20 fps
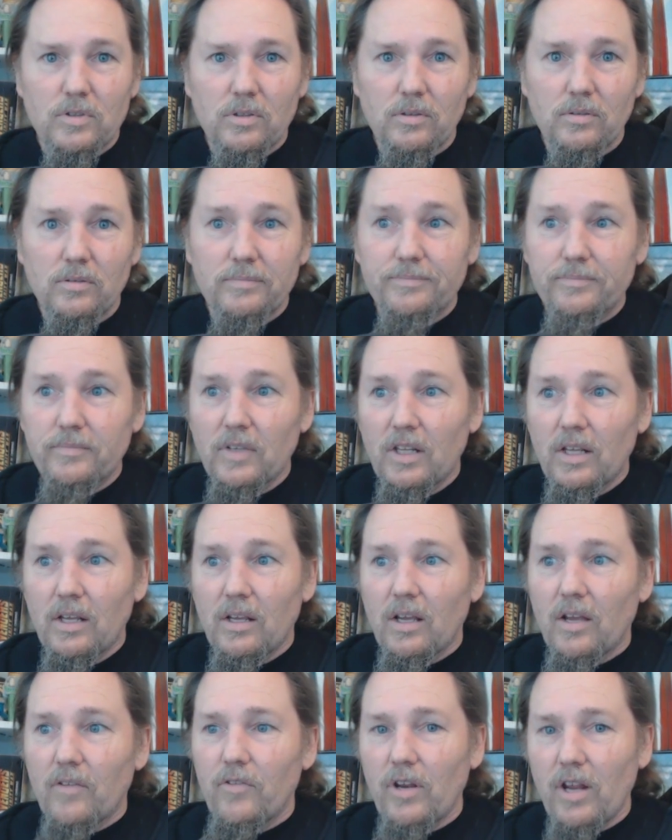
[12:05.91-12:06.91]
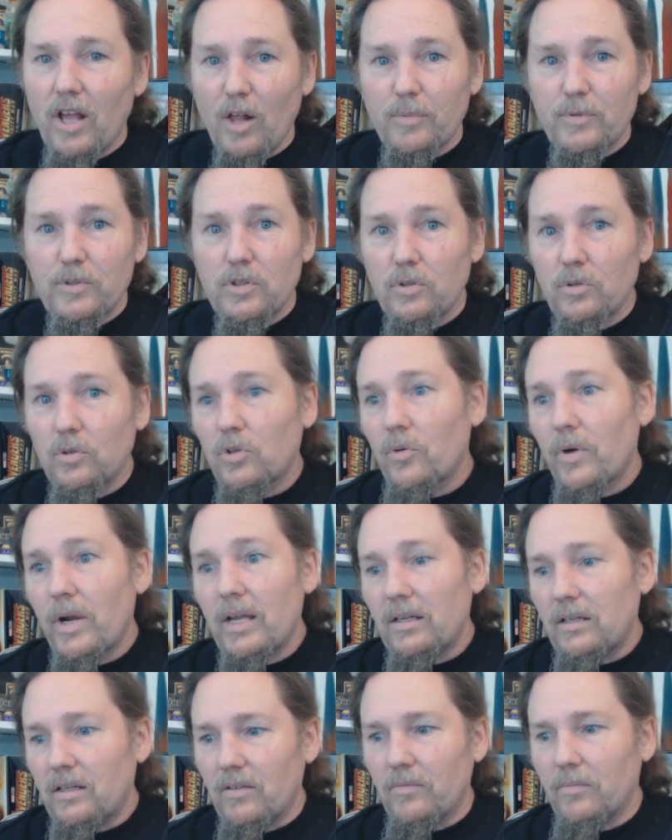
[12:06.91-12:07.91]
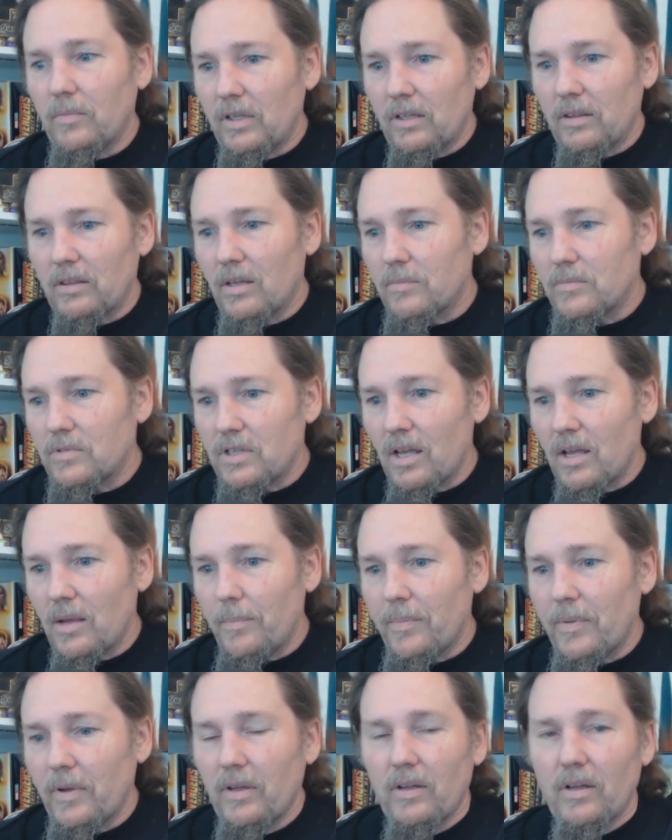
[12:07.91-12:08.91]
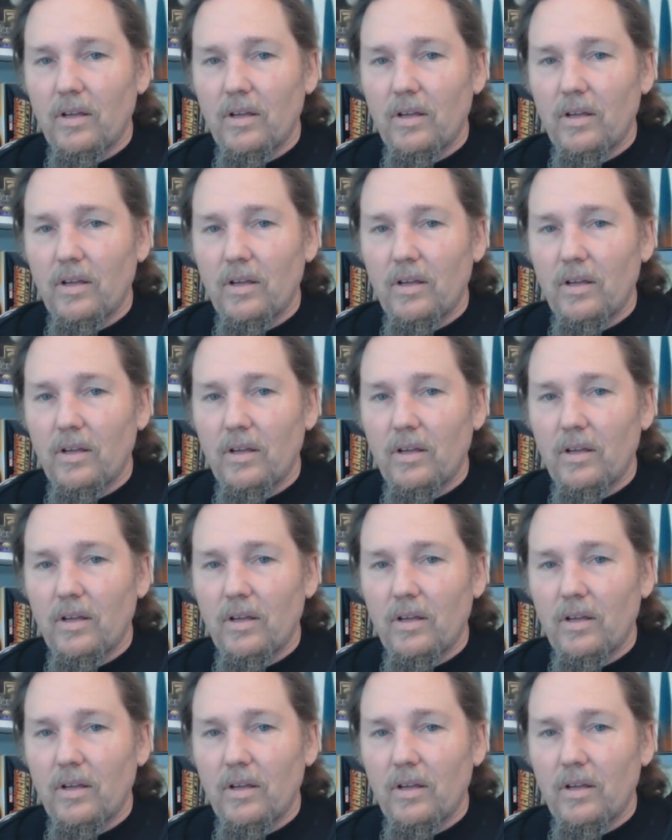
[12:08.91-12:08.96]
So if it helps you, great. Give me a thumbs up.